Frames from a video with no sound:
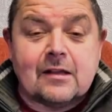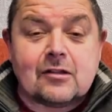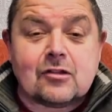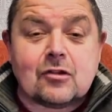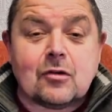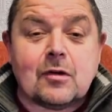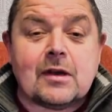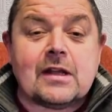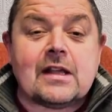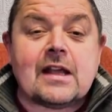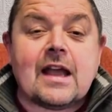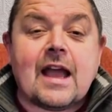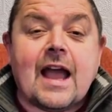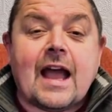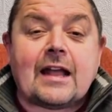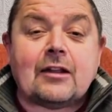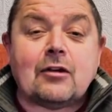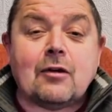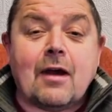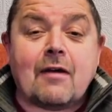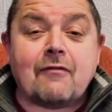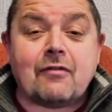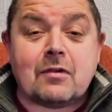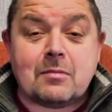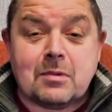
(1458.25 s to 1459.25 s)
So I
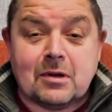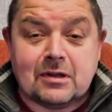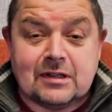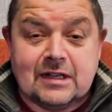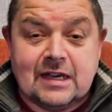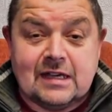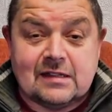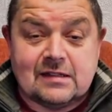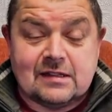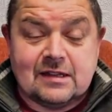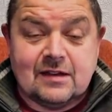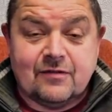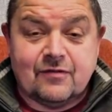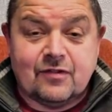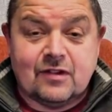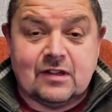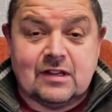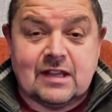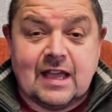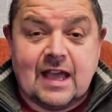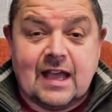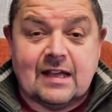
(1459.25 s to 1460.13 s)
know everybody has different